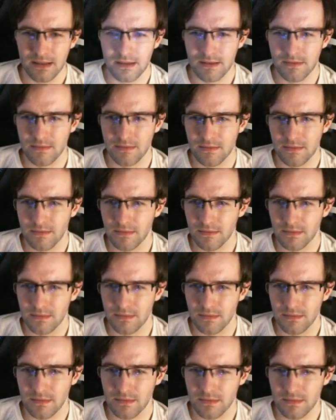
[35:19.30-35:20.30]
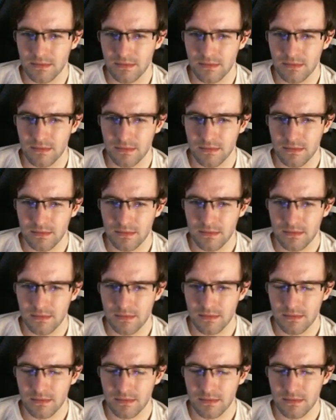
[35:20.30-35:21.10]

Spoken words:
Nothing is said.